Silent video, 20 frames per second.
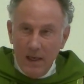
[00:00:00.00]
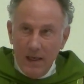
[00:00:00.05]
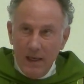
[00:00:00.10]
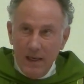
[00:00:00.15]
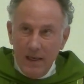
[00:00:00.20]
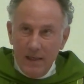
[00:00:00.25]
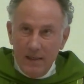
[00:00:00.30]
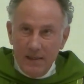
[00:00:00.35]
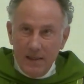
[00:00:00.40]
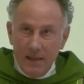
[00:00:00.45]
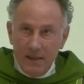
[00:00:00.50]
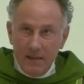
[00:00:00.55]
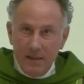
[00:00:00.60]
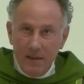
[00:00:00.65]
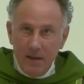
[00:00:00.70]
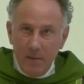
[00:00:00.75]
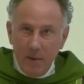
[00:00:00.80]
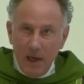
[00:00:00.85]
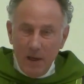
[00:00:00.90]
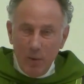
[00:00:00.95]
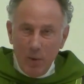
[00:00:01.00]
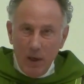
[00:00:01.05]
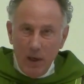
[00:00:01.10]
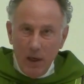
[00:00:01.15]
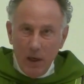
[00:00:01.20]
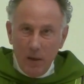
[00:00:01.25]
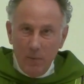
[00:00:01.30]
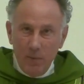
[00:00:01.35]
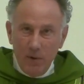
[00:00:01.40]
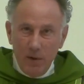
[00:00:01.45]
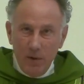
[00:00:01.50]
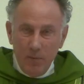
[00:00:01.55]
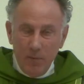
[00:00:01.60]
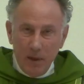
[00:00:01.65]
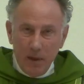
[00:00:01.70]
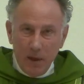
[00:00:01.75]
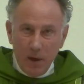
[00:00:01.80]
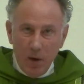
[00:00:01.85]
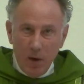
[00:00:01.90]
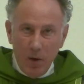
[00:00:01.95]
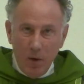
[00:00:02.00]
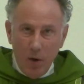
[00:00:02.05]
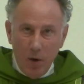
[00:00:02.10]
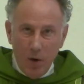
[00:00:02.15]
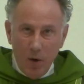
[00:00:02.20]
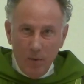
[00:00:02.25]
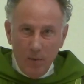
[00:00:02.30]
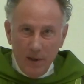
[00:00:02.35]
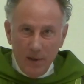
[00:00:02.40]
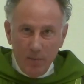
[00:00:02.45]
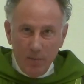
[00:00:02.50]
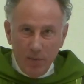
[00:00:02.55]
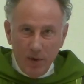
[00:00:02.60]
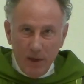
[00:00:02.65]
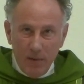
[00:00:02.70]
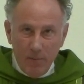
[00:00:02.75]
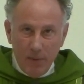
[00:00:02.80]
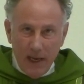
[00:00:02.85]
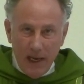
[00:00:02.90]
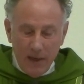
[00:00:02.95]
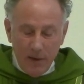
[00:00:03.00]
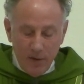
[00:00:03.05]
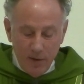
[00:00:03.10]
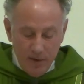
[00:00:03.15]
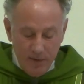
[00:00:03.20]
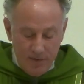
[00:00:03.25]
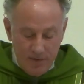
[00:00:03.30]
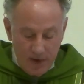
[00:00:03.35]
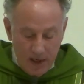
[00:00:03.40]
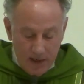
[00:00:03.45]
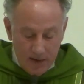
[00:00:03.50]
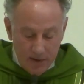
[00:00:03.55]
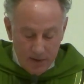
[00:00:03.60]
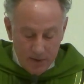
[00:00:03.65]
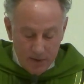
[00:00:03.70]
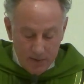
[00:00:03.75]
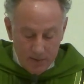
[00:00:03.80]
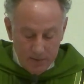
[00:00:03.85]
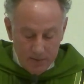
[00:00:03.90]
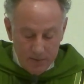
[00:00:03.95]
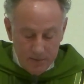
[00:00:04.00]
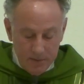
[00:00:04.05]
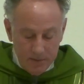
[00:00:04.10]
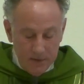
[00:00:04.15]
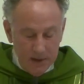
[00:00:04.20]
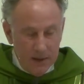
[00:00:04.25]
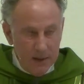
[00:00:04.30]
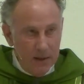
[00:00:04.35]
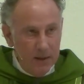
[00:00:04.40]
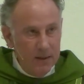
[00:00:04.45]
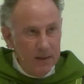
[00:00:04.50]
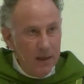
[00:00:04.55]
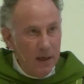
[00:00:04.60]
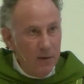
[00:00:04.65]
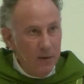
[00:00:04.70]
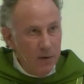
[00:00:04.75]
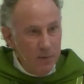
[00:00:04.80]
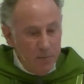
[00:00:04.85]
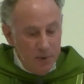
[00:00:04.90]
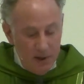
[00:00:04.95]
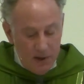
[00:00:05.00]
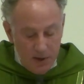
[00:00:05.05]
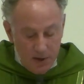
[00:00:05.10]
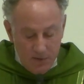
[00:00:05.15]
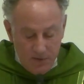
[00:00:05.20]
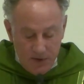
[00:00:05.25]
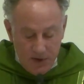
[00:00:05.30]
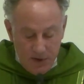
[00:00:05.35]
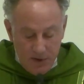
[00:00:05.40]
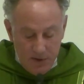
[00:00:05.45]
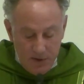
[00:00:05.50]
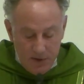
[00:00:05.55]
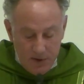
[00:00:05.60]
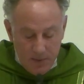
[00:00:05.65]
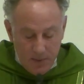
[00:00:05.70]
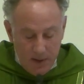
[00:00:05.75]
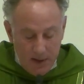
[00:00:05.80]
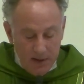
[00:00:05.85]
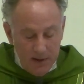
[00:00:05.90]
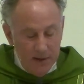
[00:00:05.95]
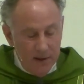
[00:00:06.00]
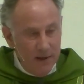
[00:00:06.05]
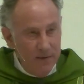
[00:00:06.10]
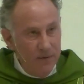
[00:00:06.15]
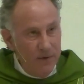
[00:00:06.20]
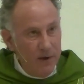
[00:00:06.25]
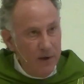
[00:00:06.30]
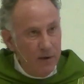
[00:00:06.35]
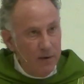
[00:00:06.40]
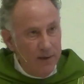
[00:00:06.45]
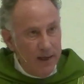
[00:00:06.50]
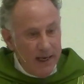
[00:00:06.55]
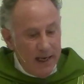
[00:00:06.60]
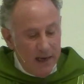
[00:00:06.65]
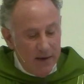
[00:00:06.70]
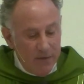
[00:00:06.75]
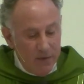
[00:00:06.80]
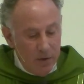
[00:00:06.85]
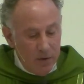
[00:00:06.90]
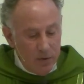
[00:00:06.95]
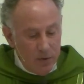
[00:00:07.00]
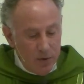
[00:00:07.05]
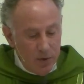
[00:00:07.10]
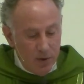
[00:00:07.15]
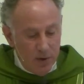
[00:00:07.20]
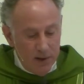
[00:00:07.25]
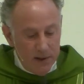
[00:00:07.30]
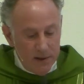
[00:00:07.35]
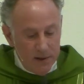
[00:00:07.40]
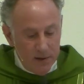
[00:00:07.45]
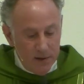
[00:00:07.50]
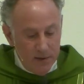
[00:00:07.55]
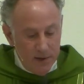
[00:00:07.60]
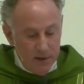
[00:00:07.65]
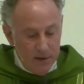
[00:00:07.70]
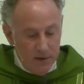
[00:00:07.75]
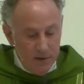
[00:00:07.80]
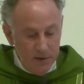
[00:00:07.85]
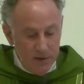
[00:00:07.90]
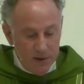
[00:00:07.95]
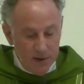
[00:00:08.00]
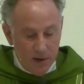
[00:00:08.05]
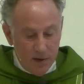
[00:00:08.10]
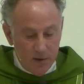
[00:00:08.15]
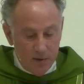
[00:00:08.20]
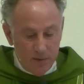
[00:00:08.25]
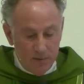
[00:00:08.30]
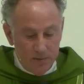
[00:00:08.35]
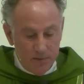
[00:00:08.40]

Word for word: he says to them, I will help you, but go home and bring back your father. Now, they're a bit confused, but they figure they have no choice, so they do so.